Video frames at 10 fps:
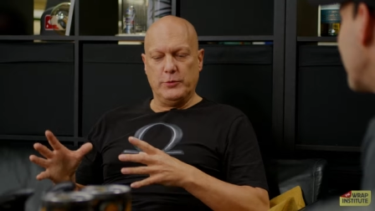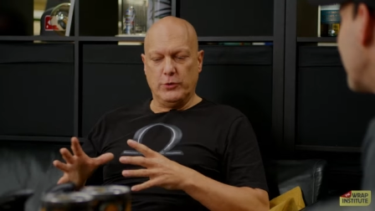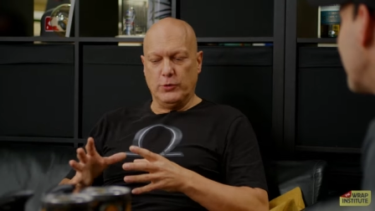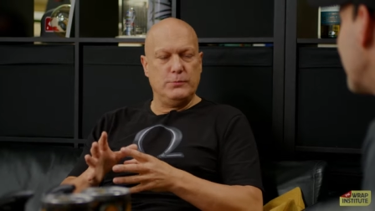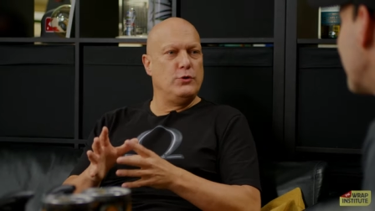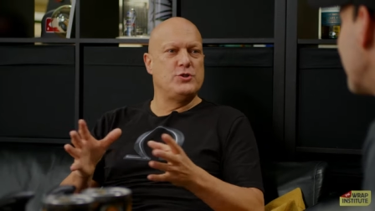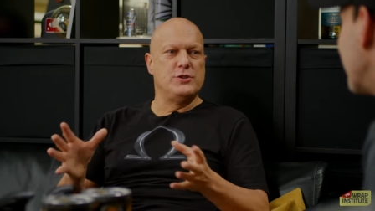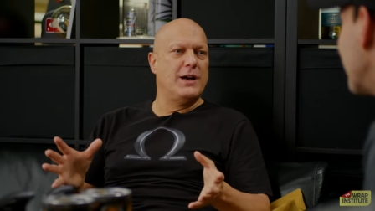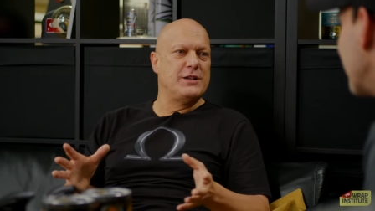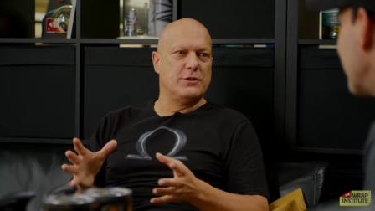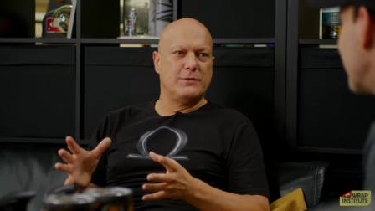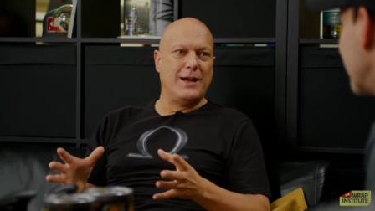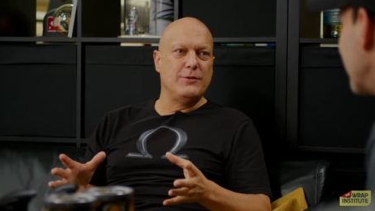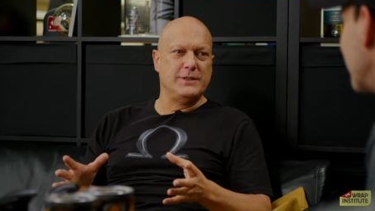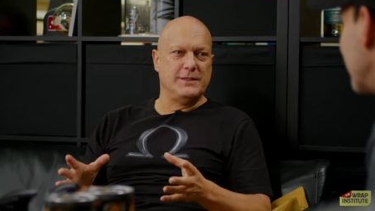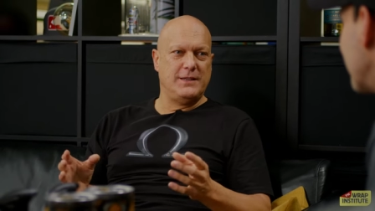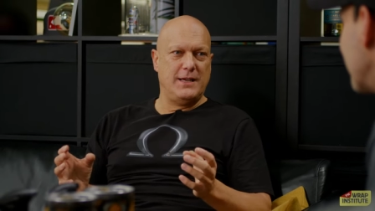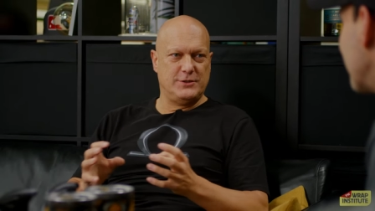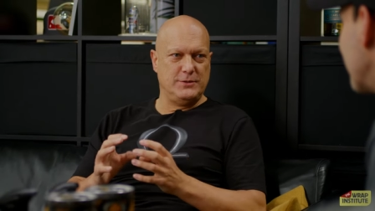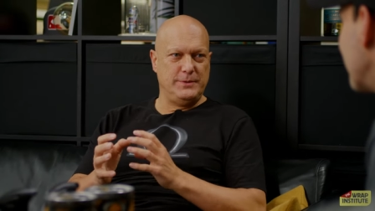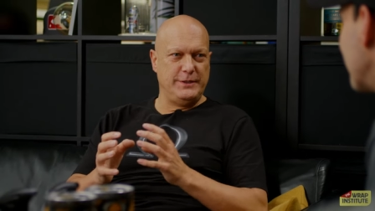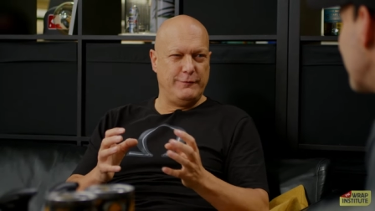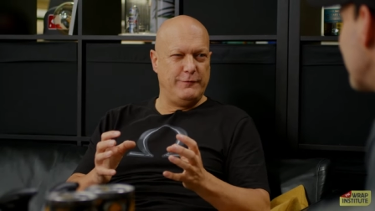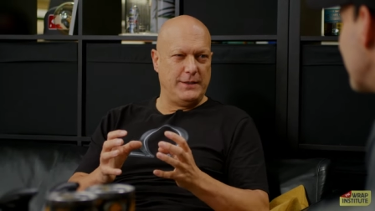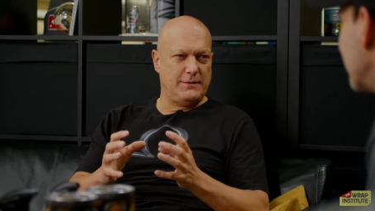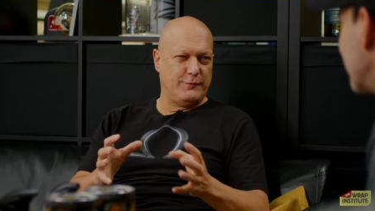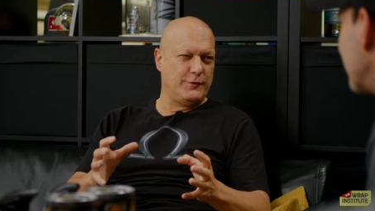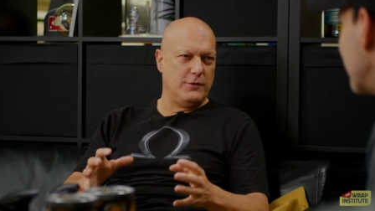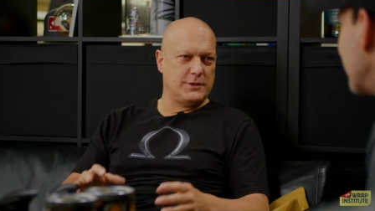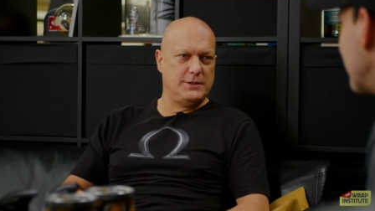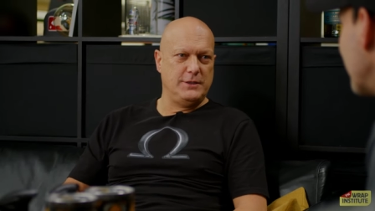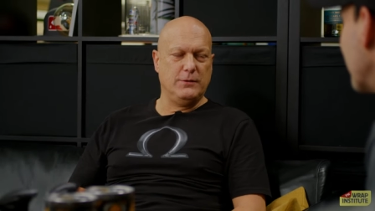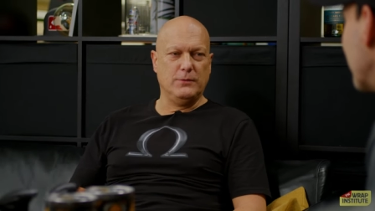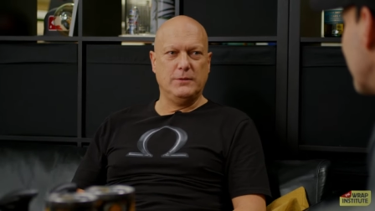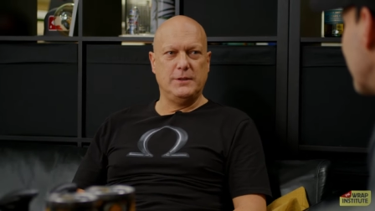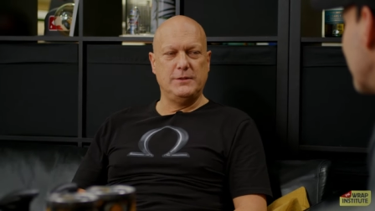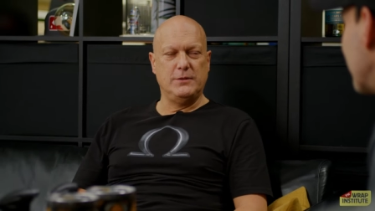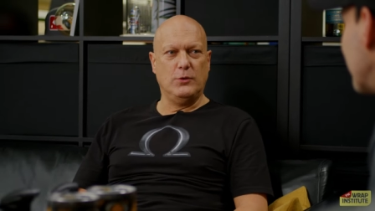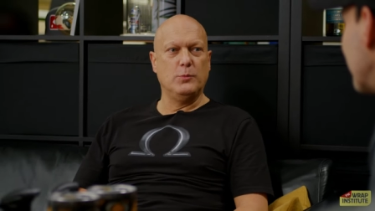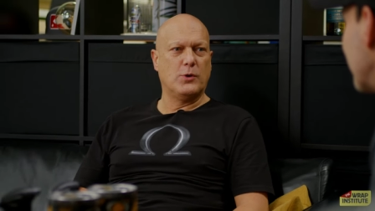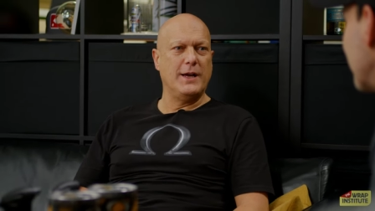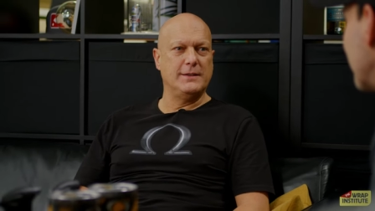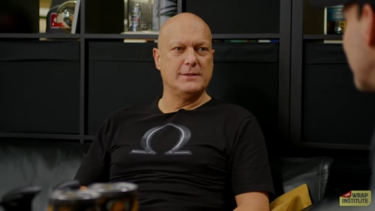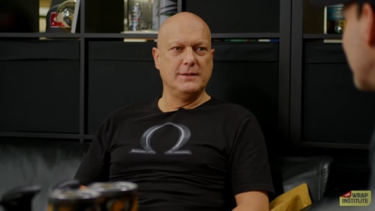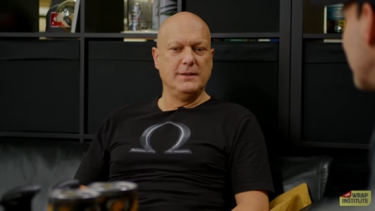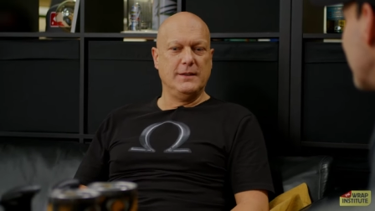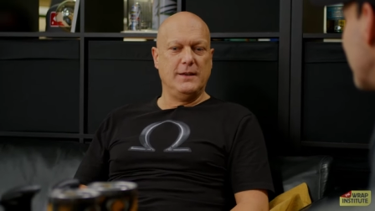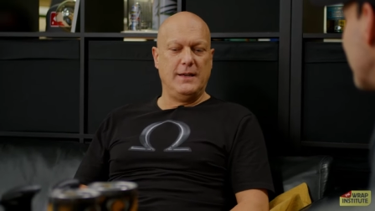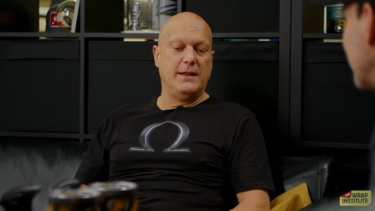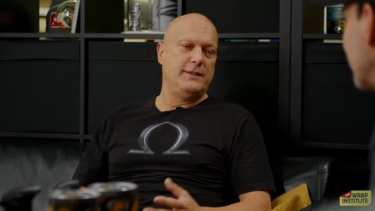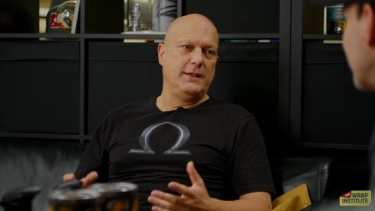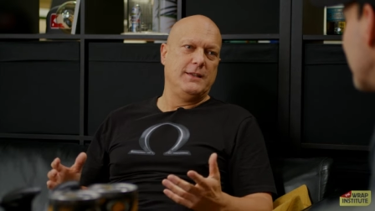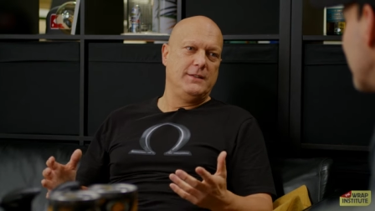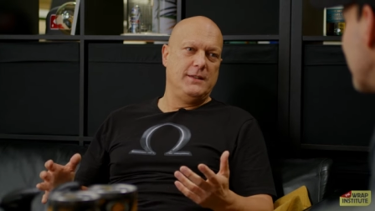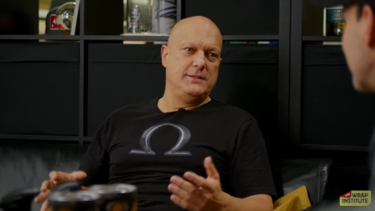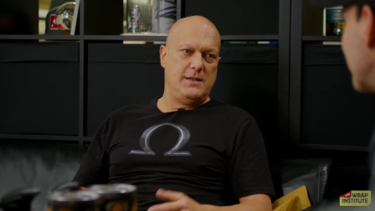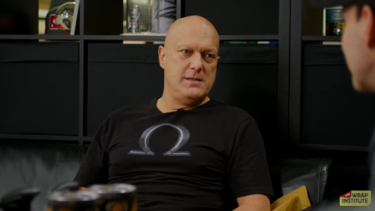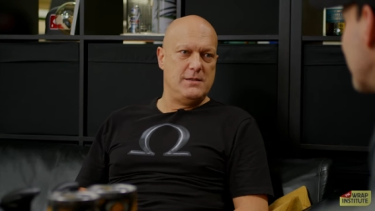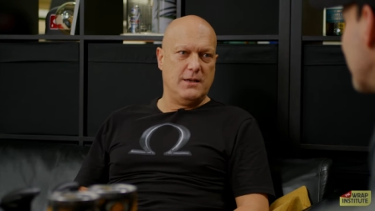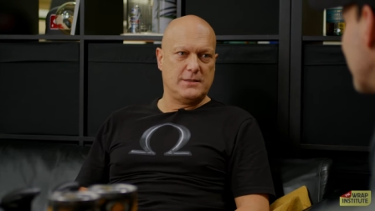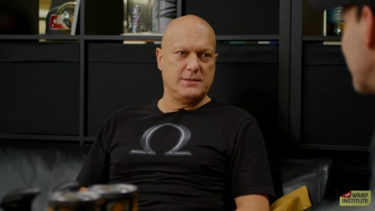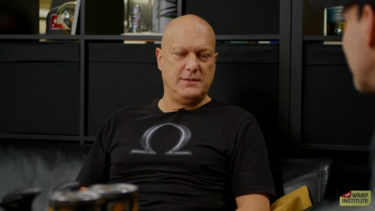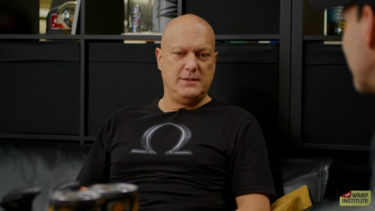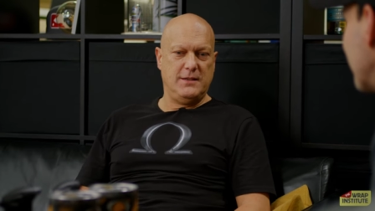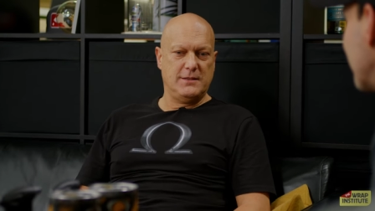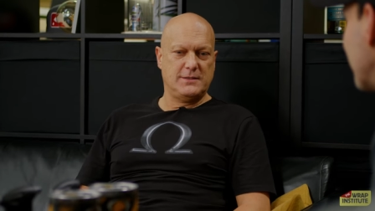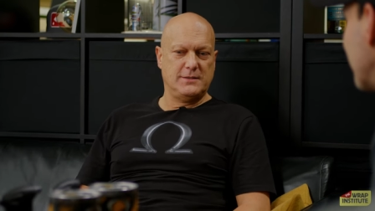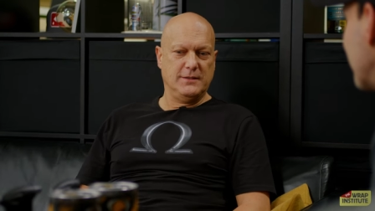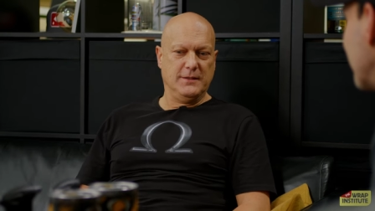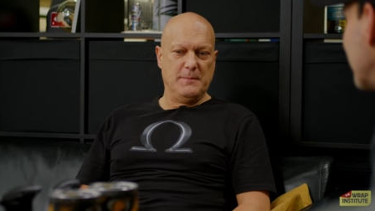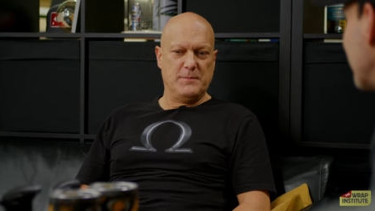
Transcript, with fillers: the whole merchandise around it, it has to be fit, of course, the whole uh, the whole brand, and I think it, it, it does, it does